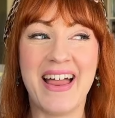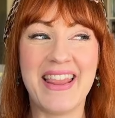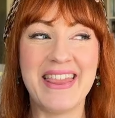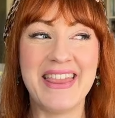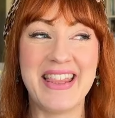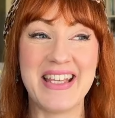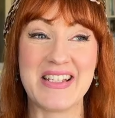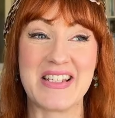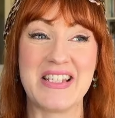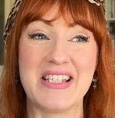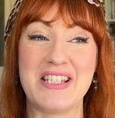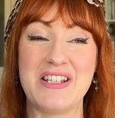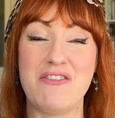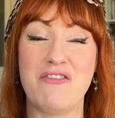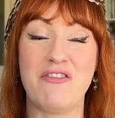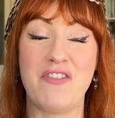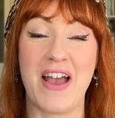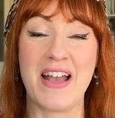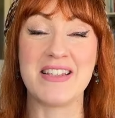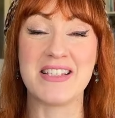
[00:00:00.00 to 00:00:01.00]
This is
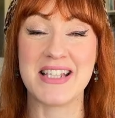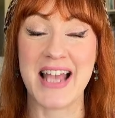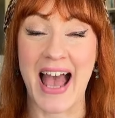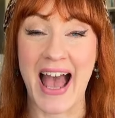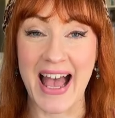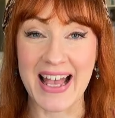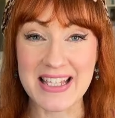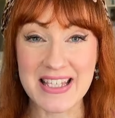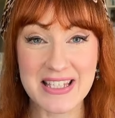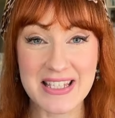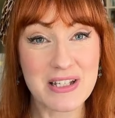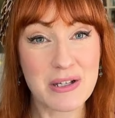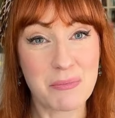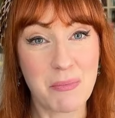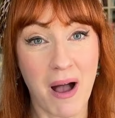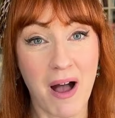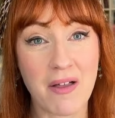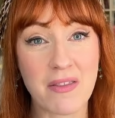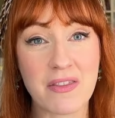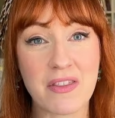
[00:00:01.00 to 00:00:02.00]
a fantastic
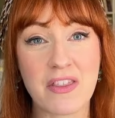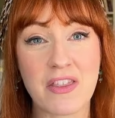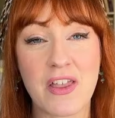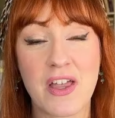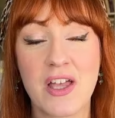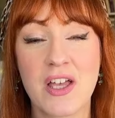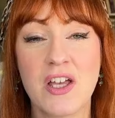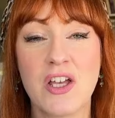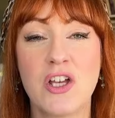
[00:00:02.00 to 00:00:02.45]
month